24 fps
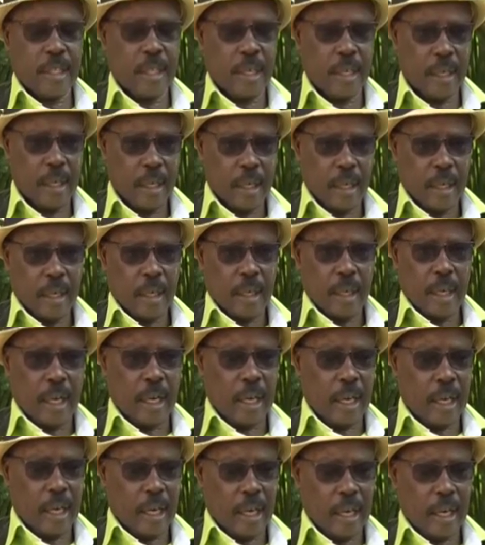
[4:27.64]
a
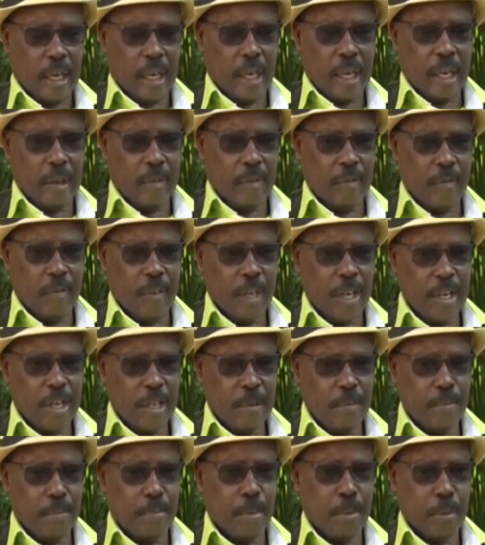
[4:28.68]
very
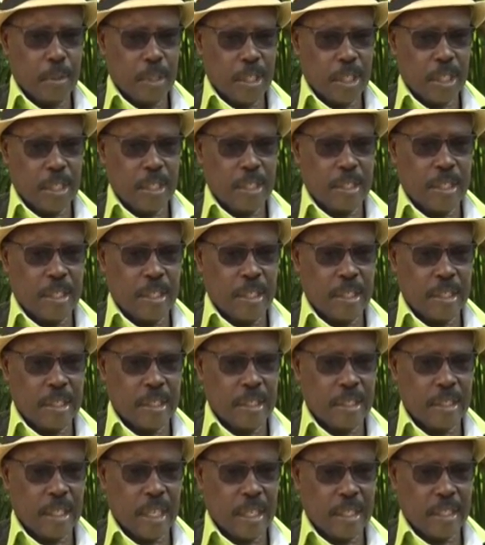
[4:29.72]
important
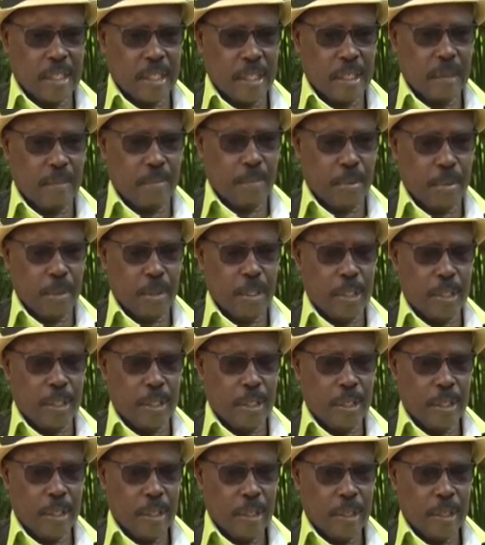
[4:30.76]
starting point,